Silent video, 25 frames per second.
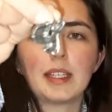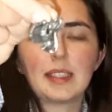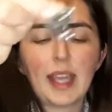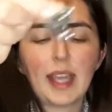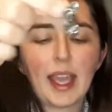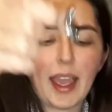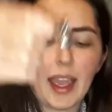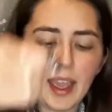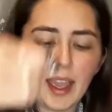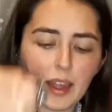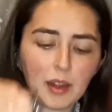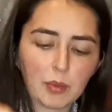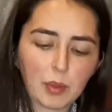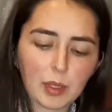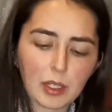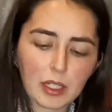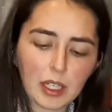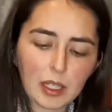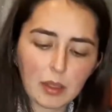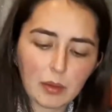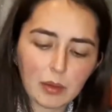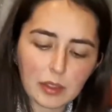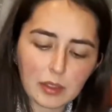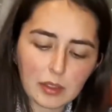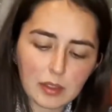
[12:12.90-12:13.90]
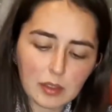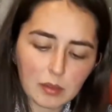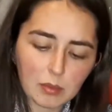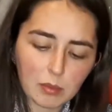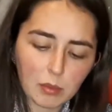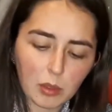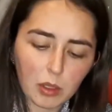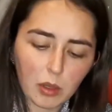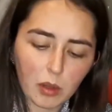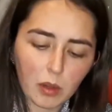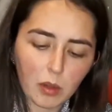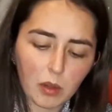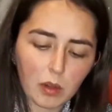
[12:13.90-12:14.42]
dad when he was
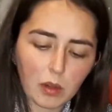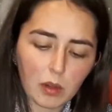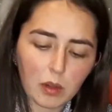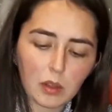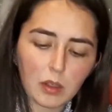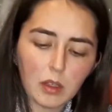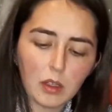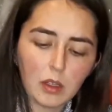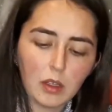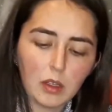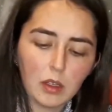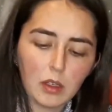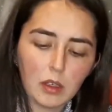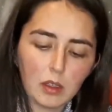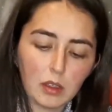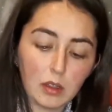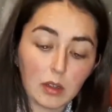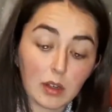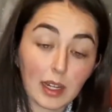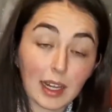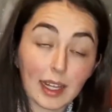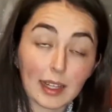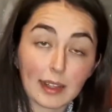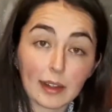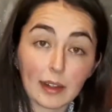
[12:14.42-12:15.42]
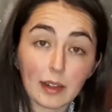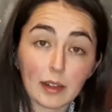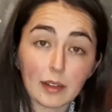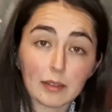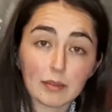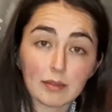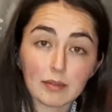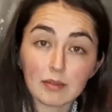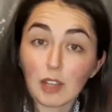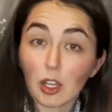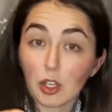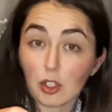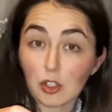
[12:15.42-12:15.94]
small. Little,
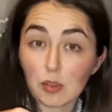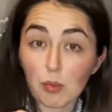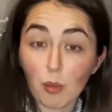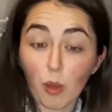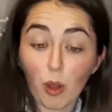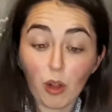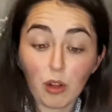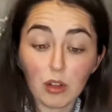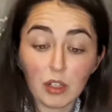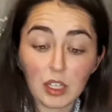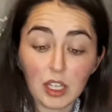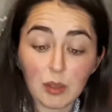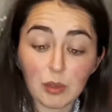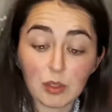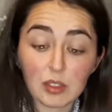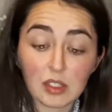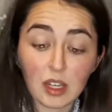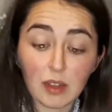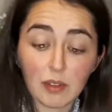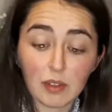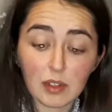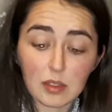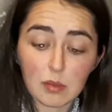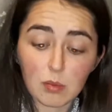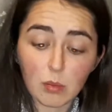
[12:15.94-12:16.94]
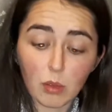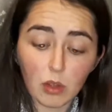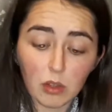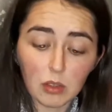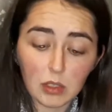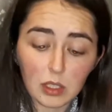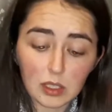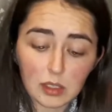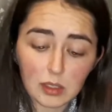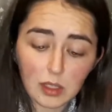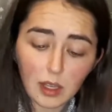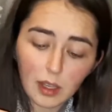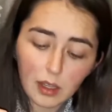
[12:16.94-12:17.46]
not small. He was never small.
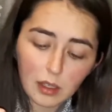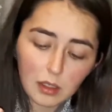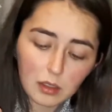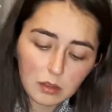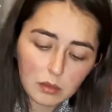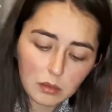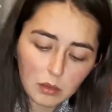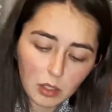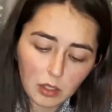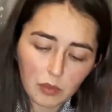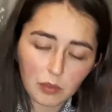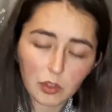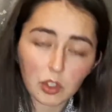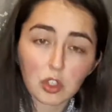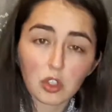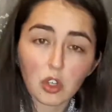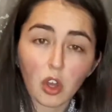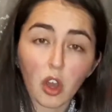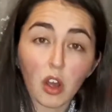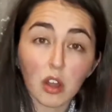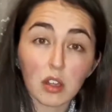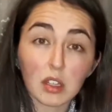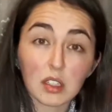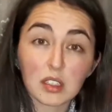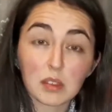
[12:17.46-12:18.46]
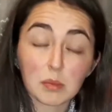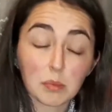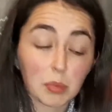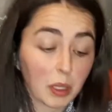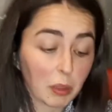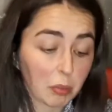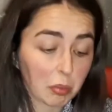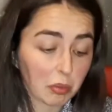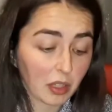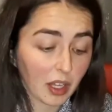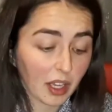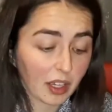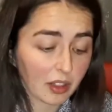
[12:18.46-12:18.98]
He's like one of the tallest
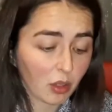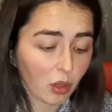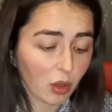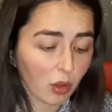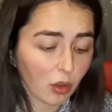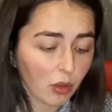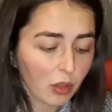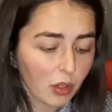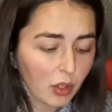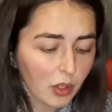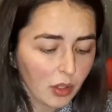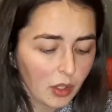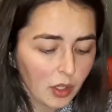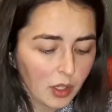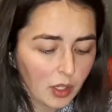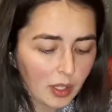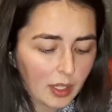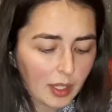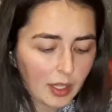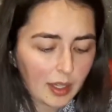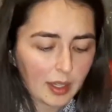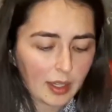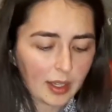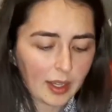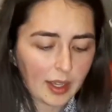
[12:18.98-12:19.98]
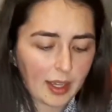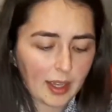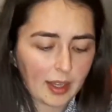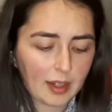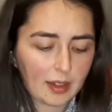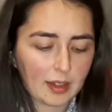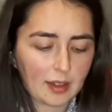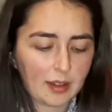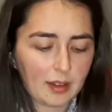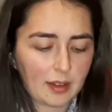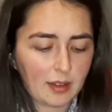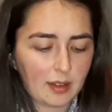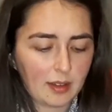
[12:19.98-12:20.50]
people I know.
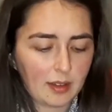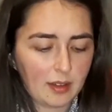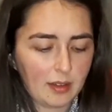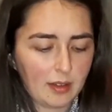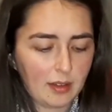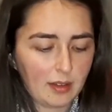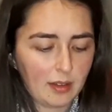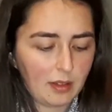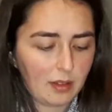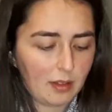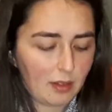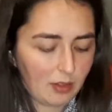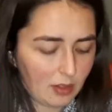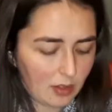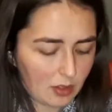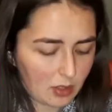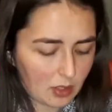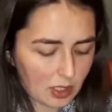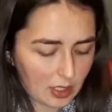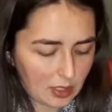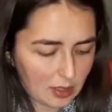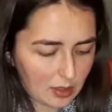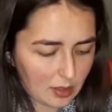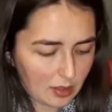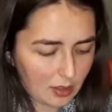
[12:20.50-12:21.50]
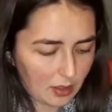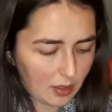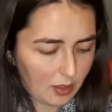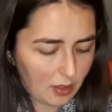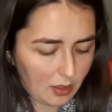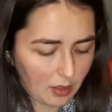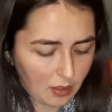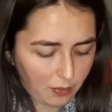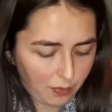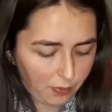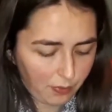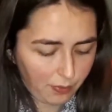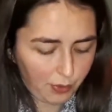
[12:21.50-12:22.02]
And just a
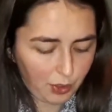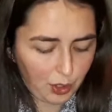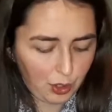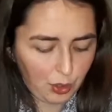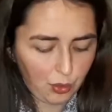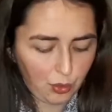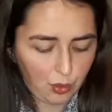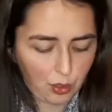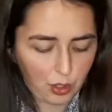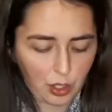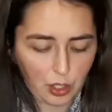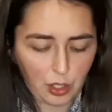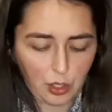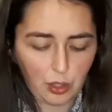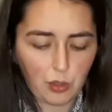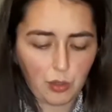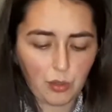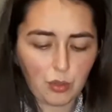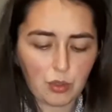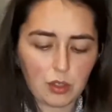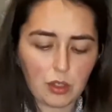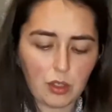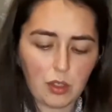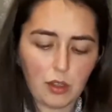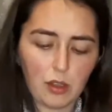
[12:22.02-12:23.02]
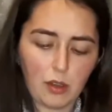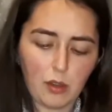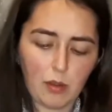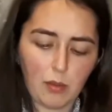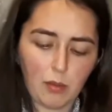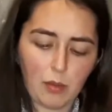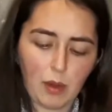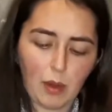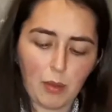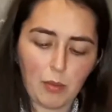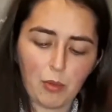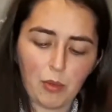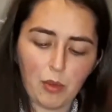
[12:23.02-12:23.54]
few cute
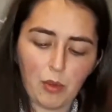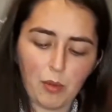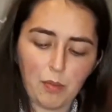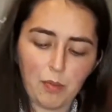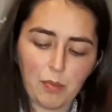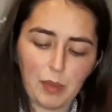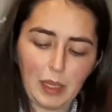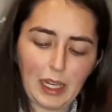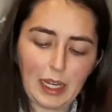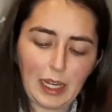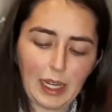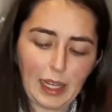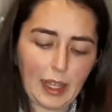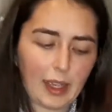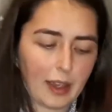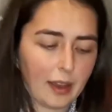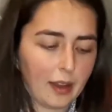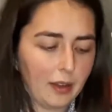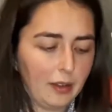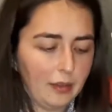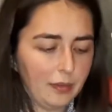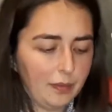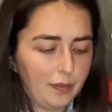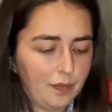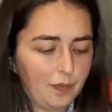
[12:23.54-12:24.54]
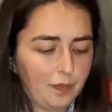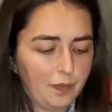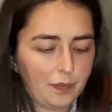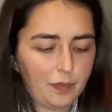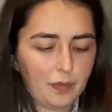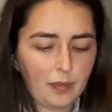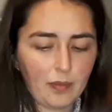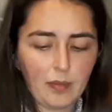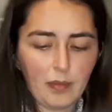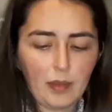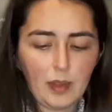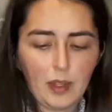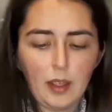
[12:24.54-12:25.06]
memorabilia
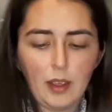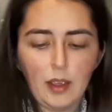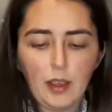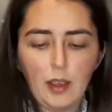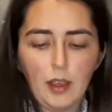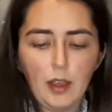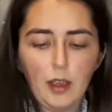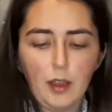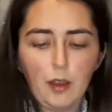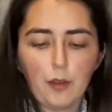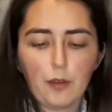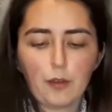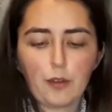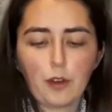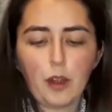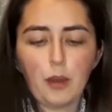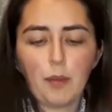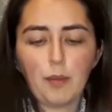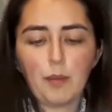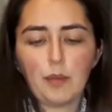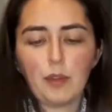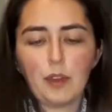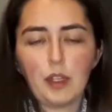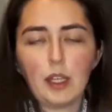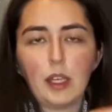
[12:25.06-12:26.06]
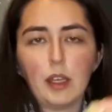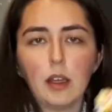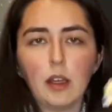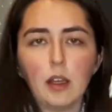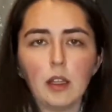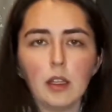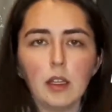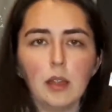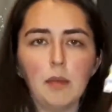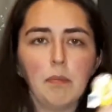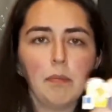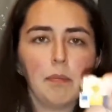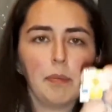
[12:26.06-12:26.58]
from the
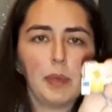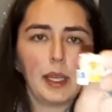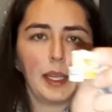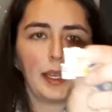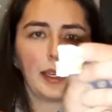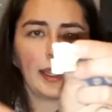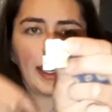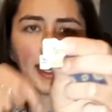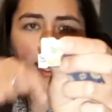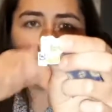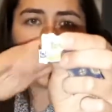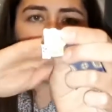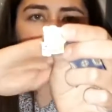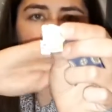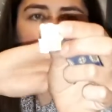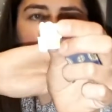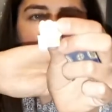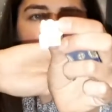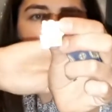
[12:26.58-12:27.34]
Olympic Games